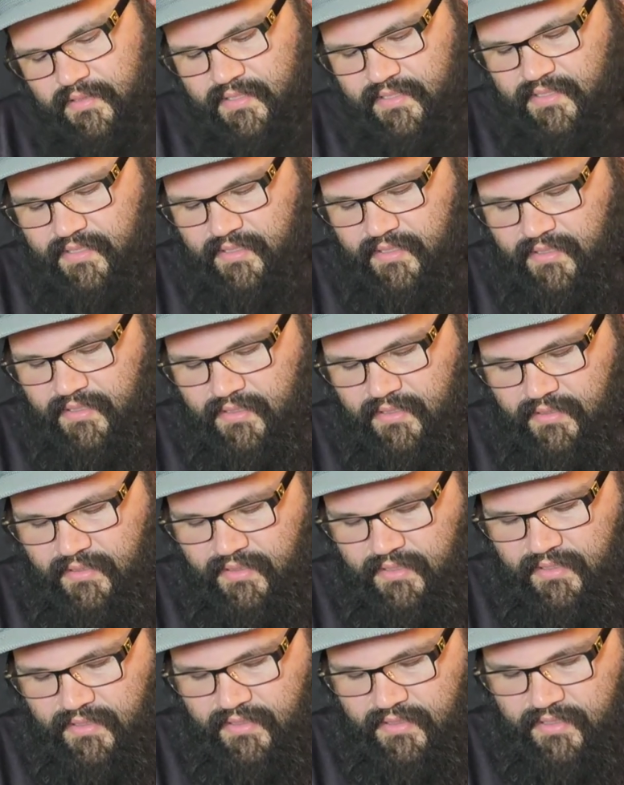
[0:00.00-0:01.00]
Let's
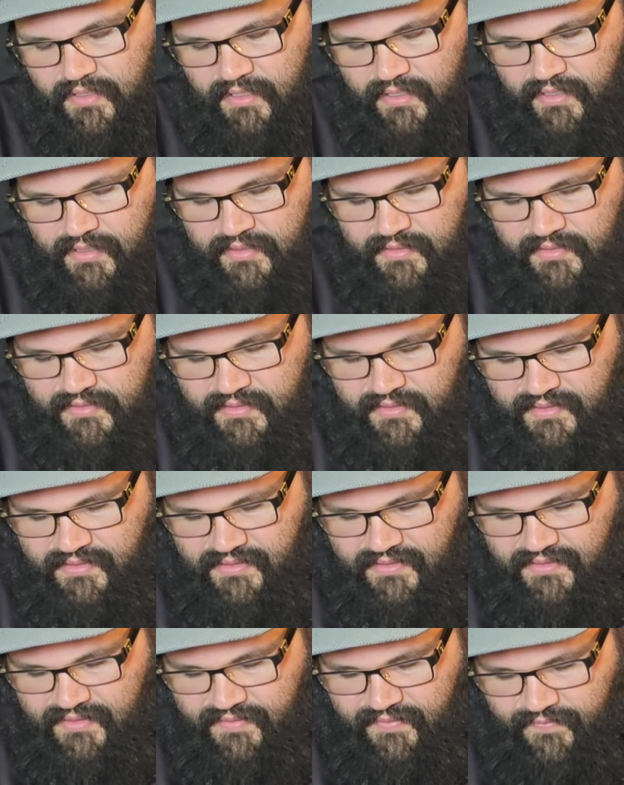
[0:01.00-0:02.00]
see, he does
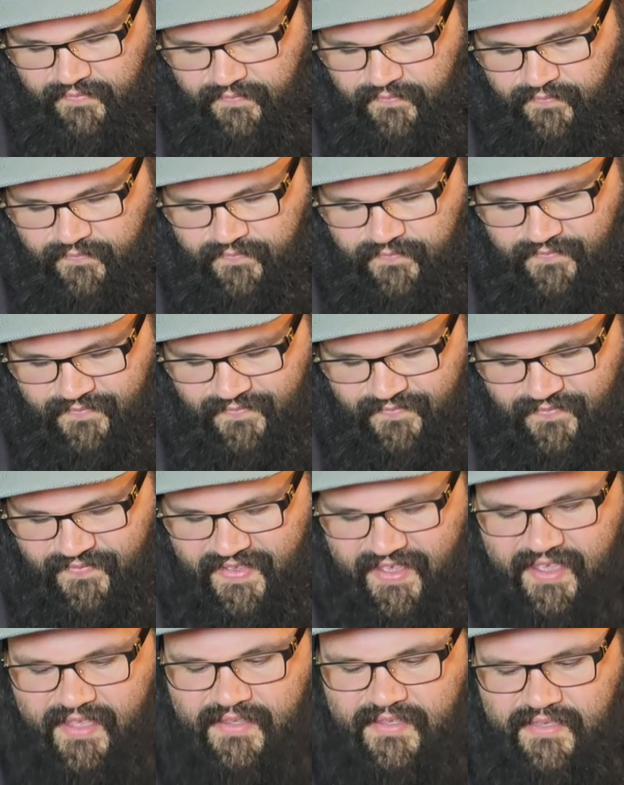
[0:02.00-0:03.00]

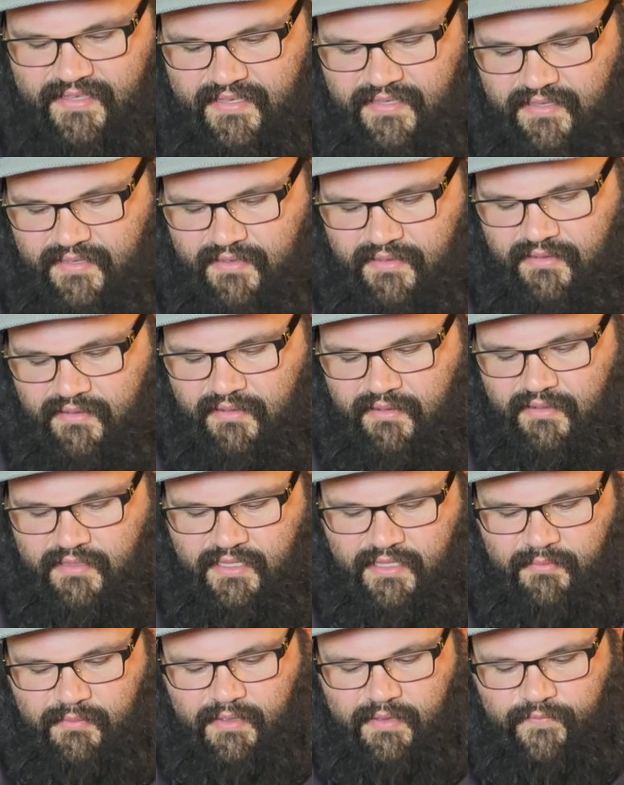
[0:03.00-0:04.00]
fit
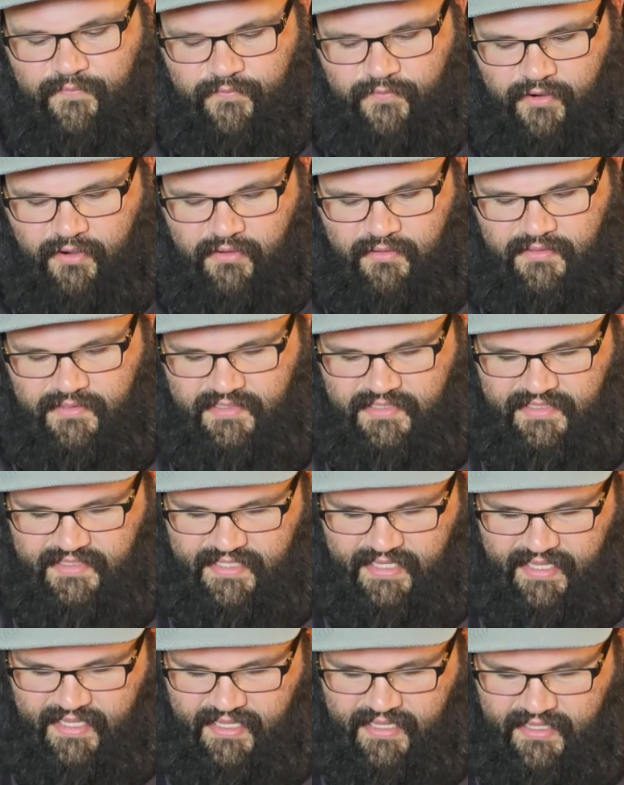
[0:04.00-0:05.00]
on the Mcfarlane
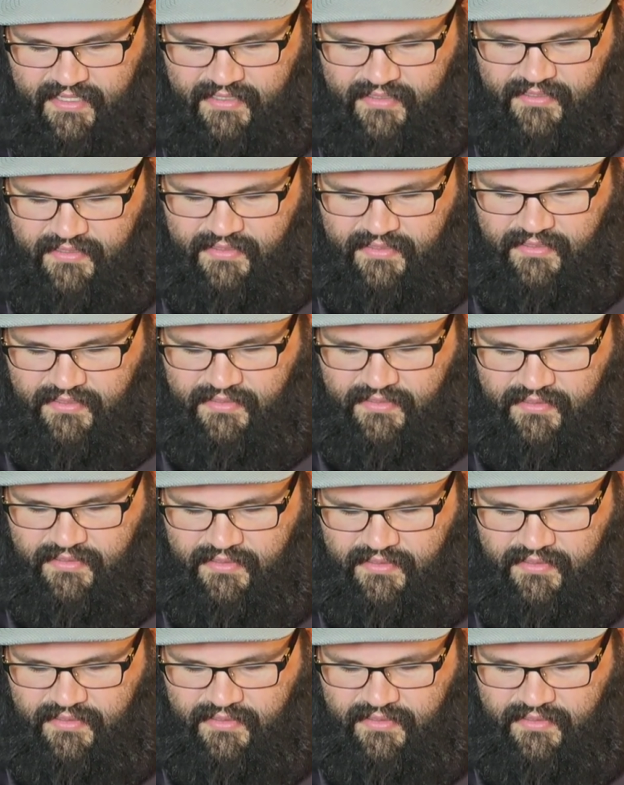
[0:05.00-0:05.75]
stand,